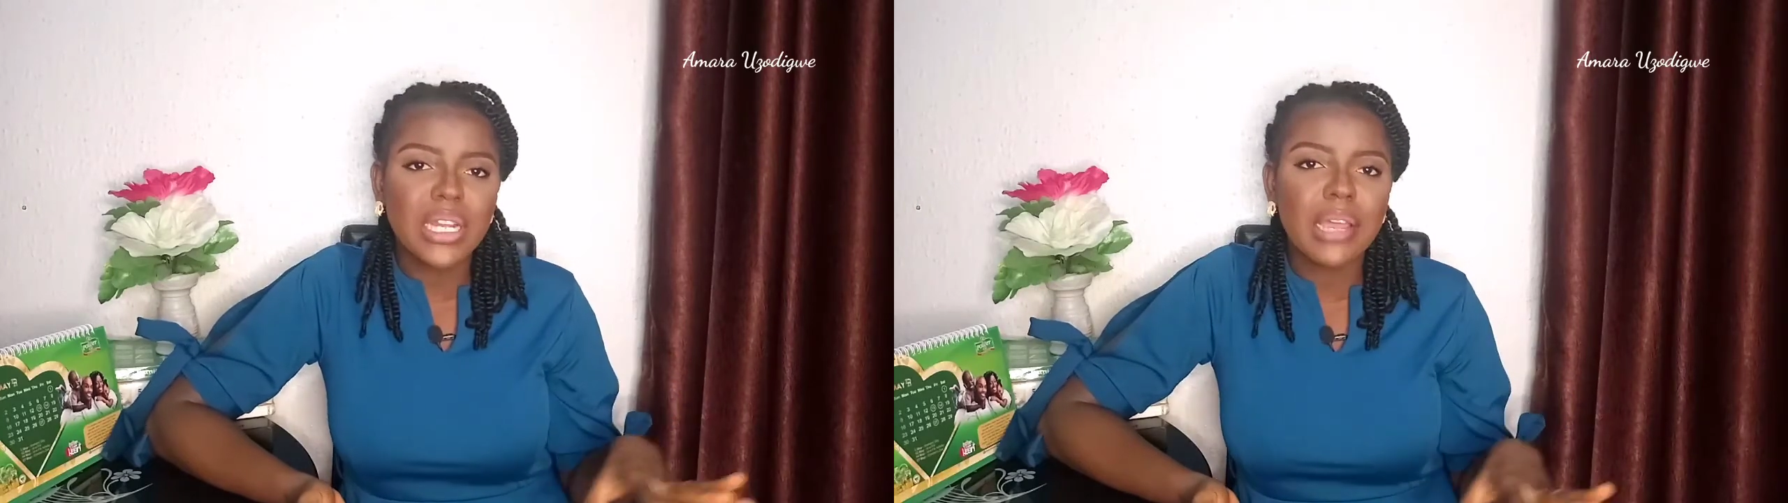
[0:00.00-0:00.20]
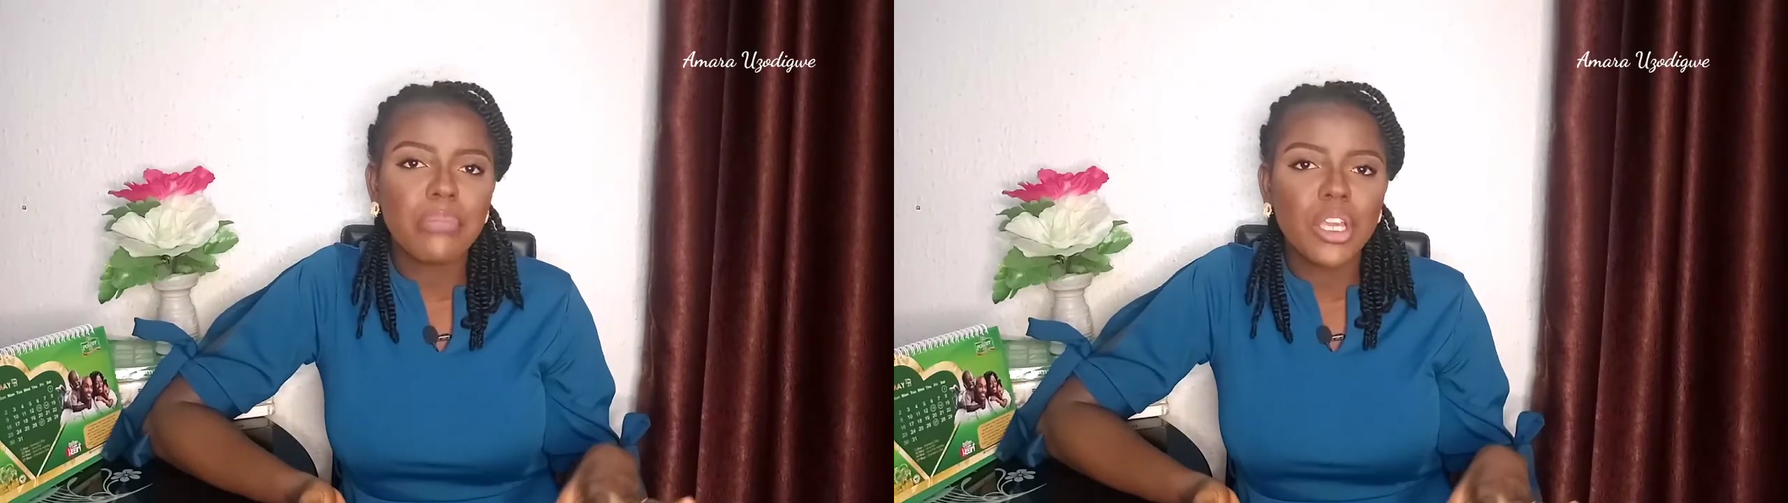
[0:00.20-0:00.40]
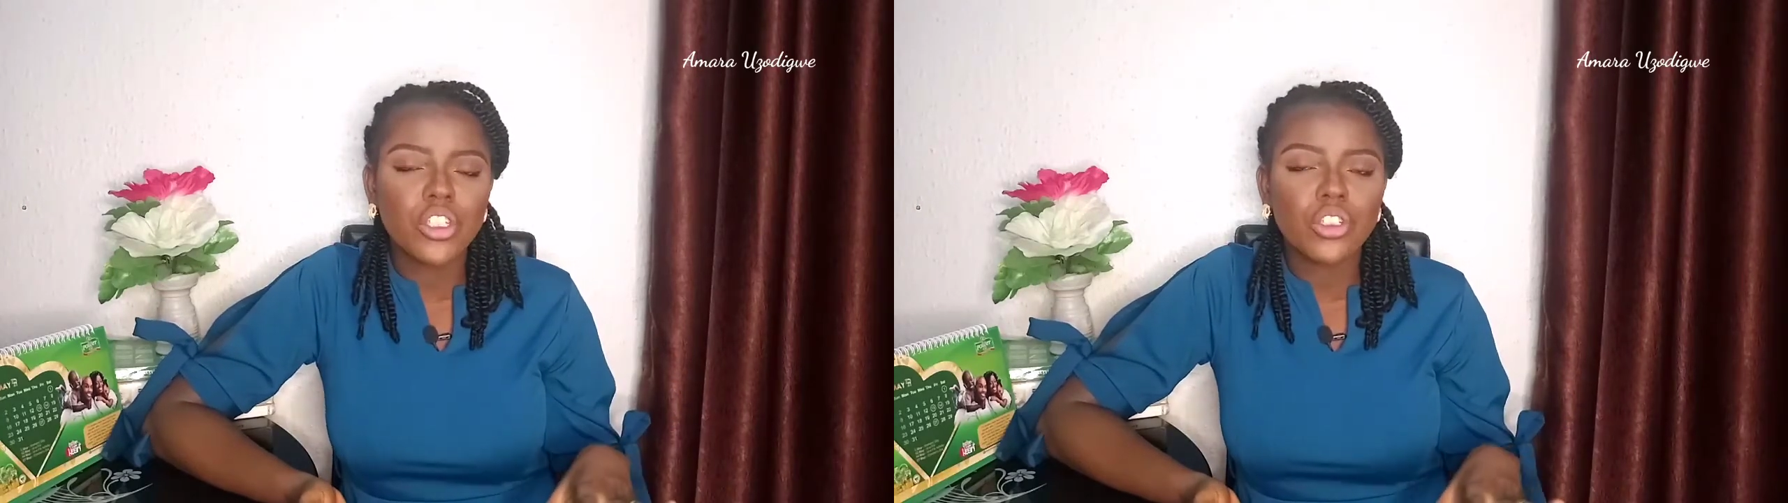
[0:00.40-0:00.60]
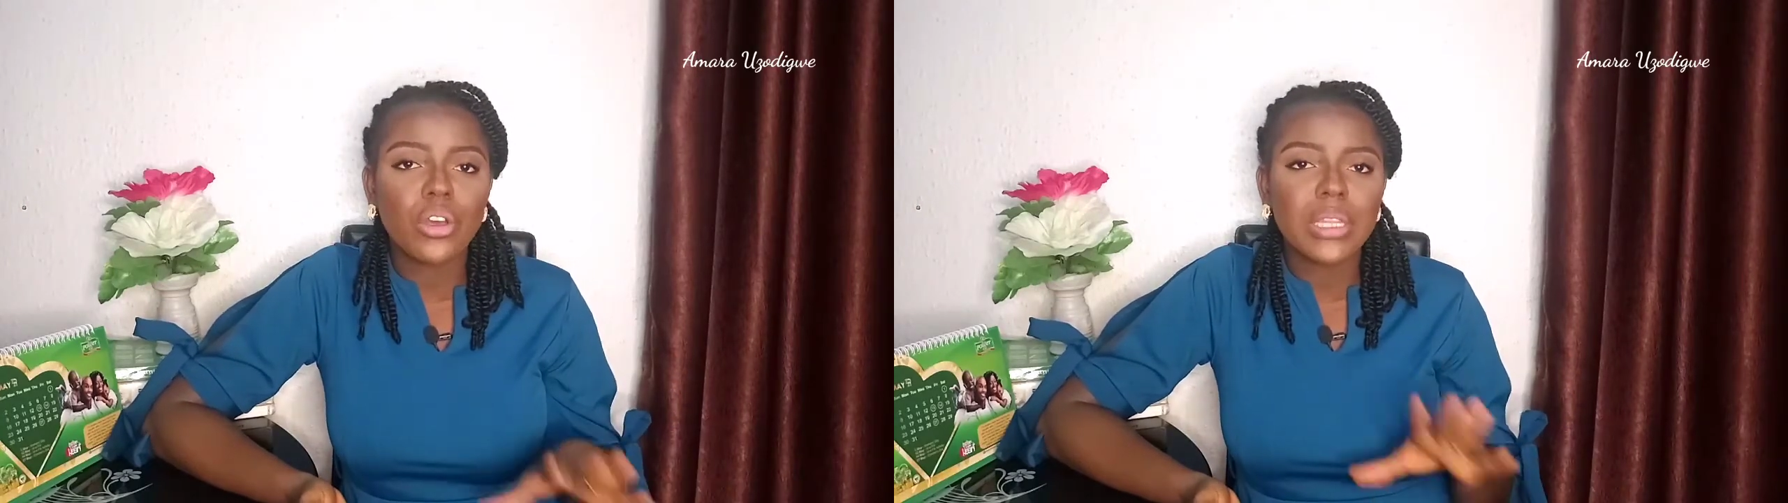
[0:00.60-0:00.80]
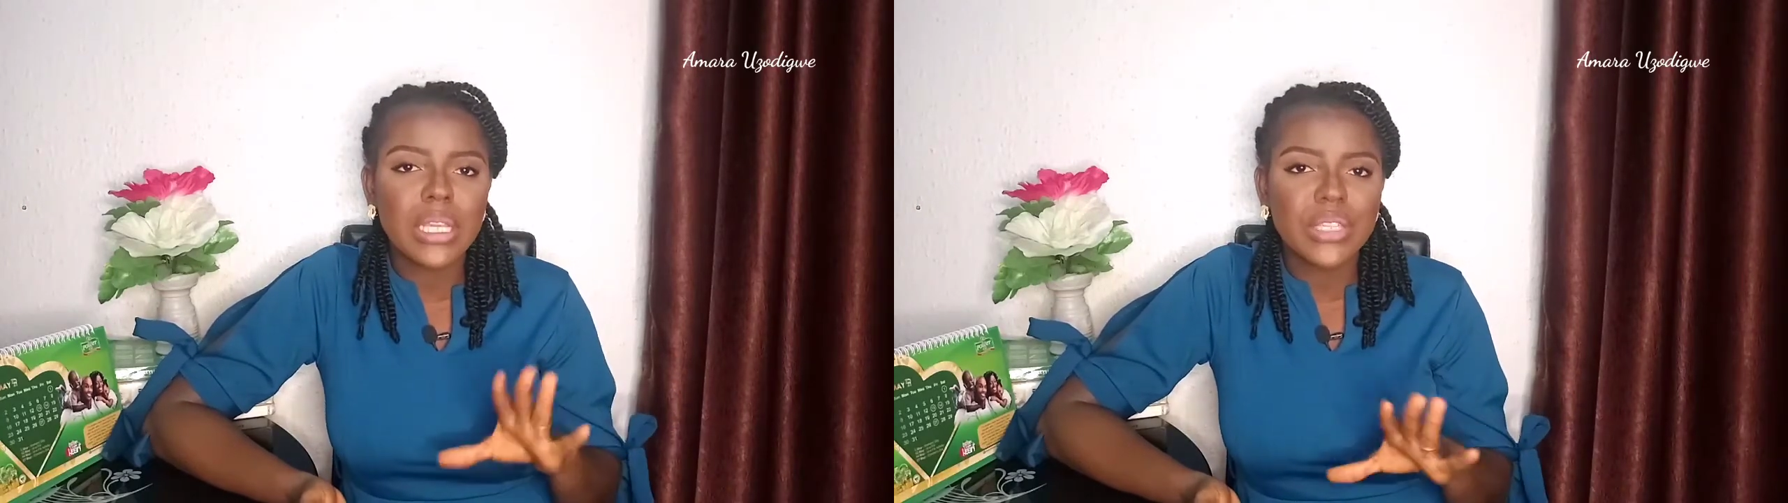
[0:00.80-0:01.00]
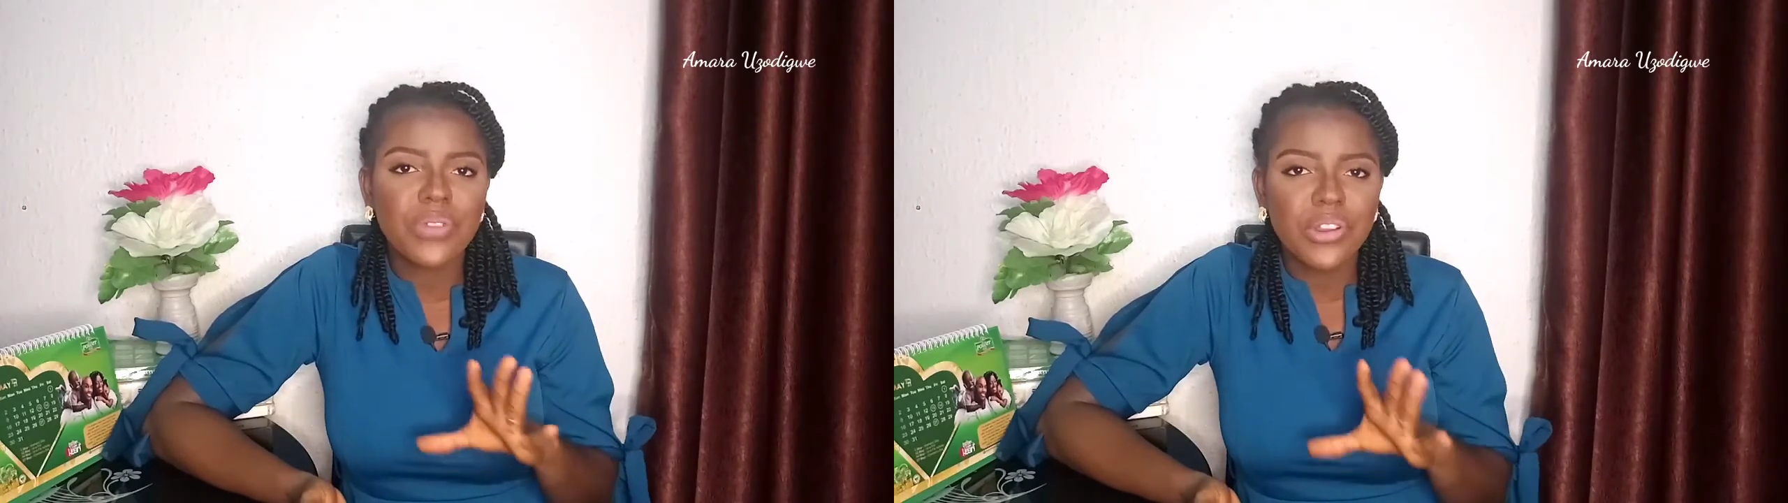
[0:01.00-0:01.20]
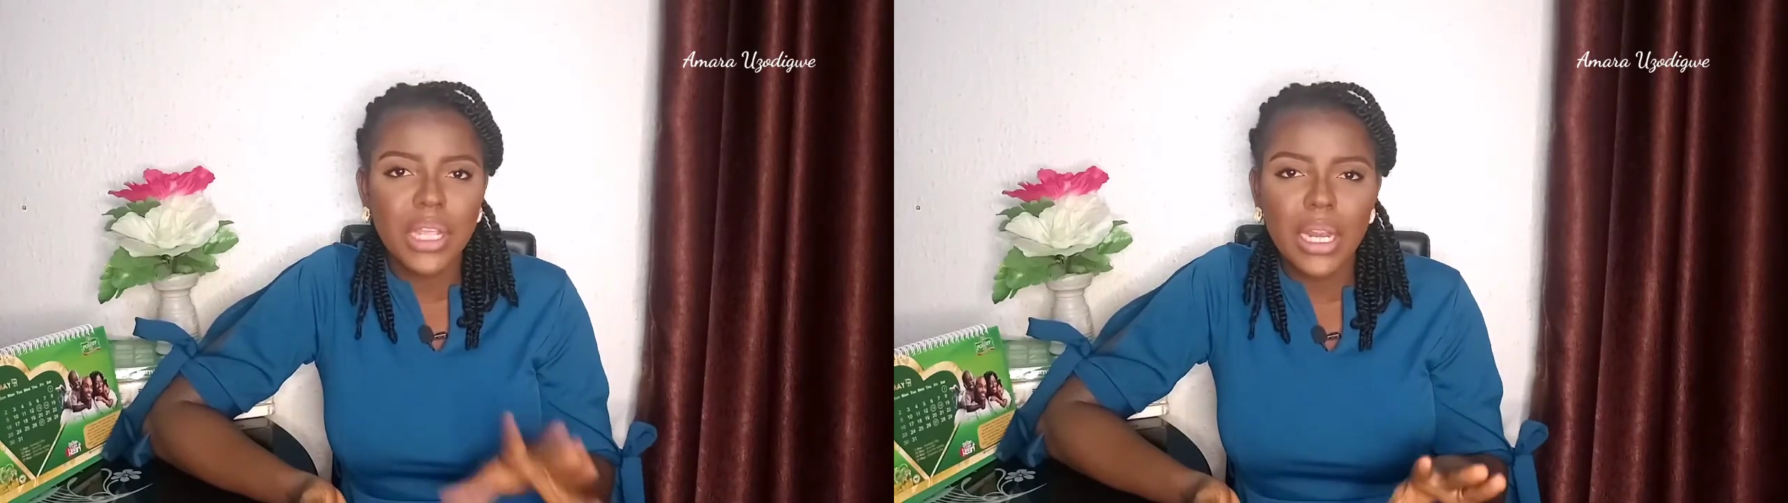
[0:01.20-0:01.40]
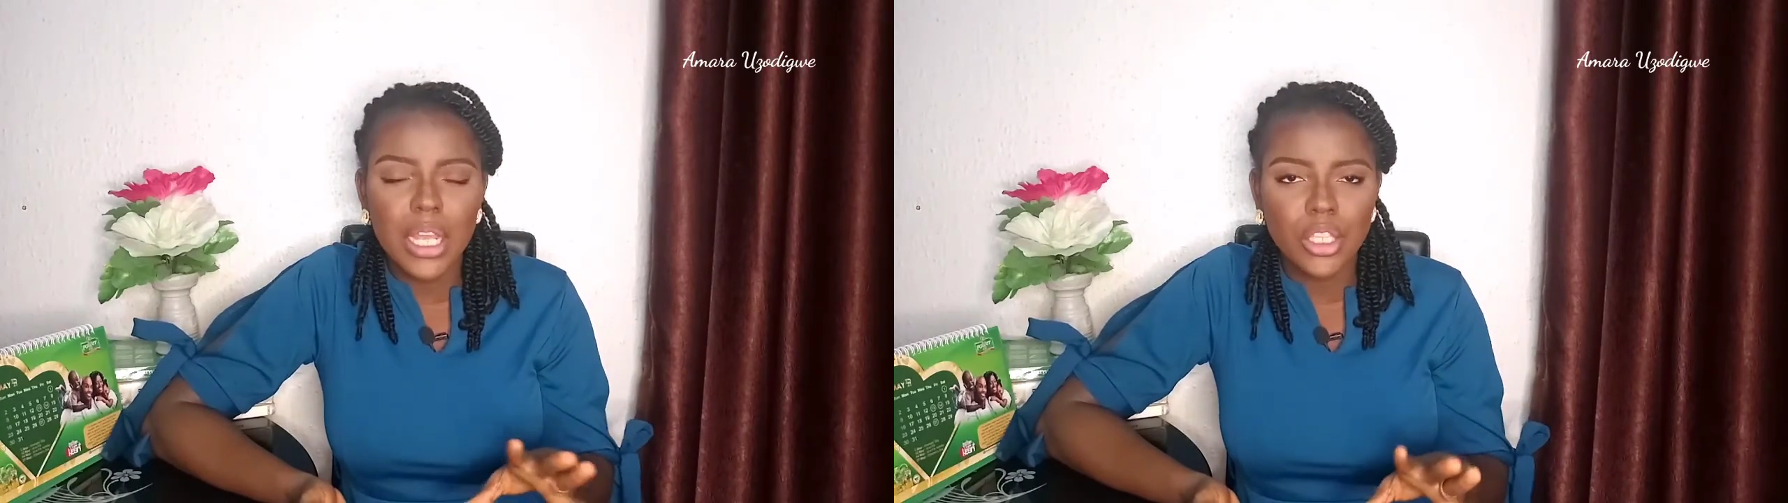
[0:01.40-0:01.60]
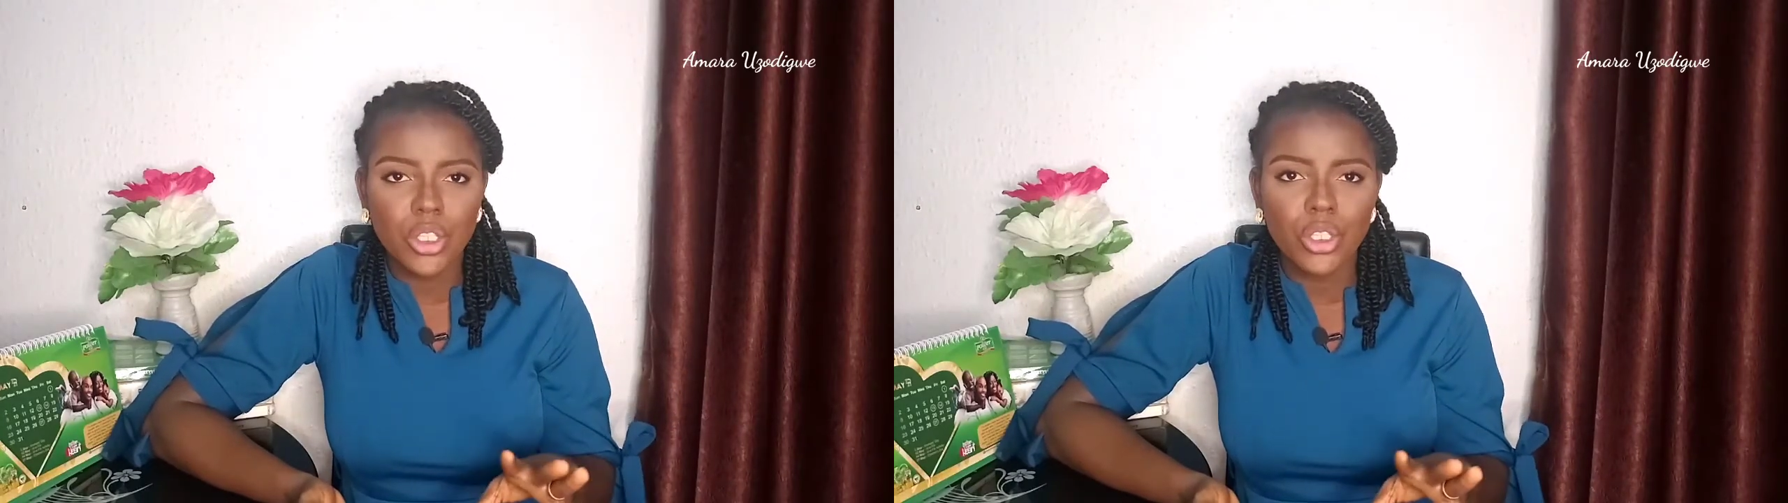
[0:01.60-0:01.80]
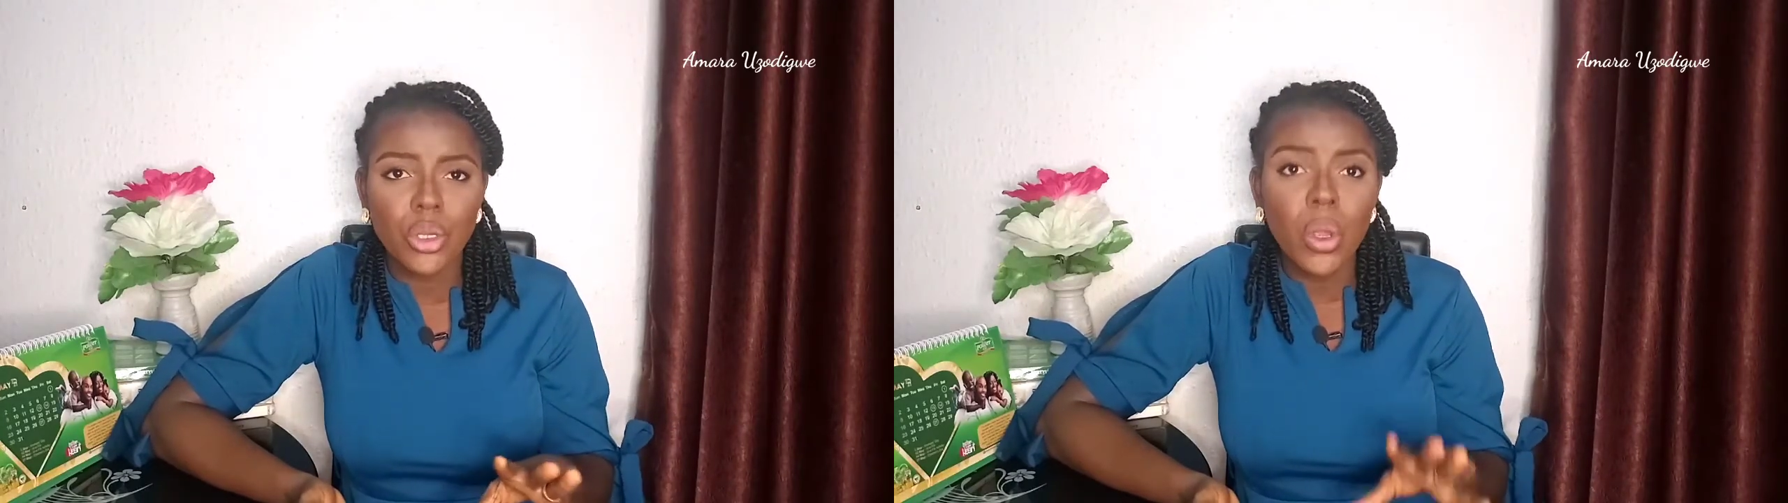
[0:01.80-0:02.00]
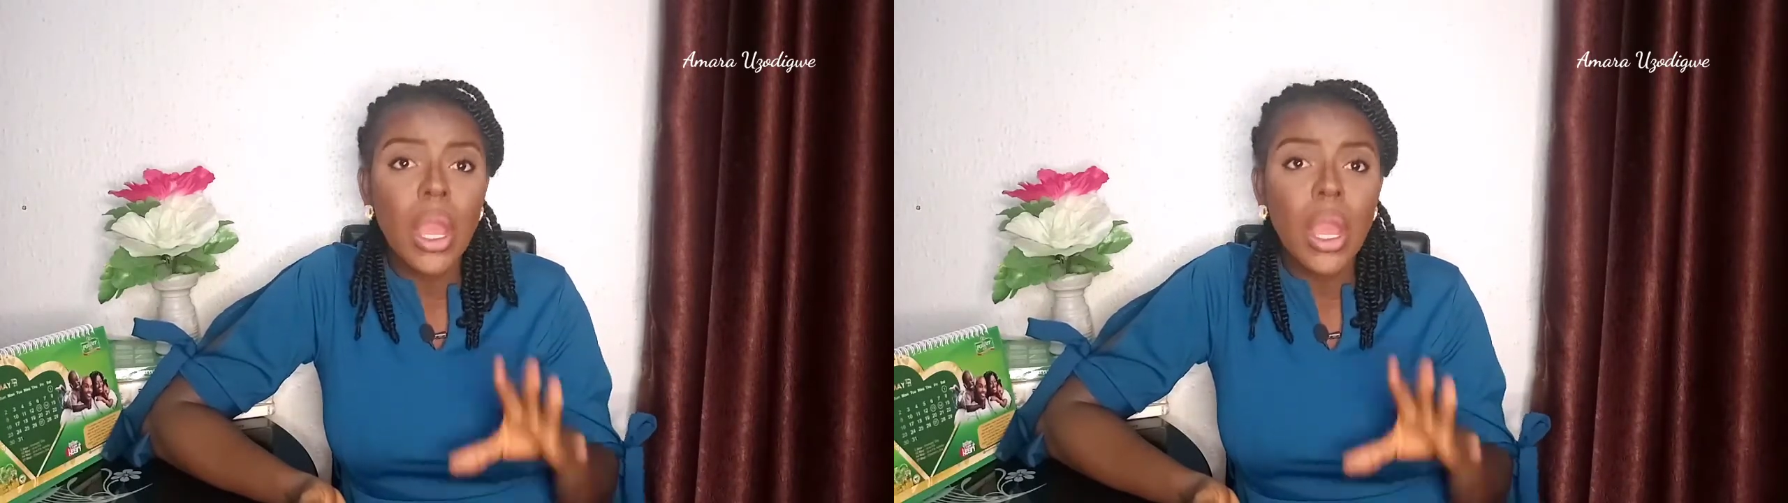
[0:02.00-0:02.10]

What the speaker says: that I mentioned is very clear to you.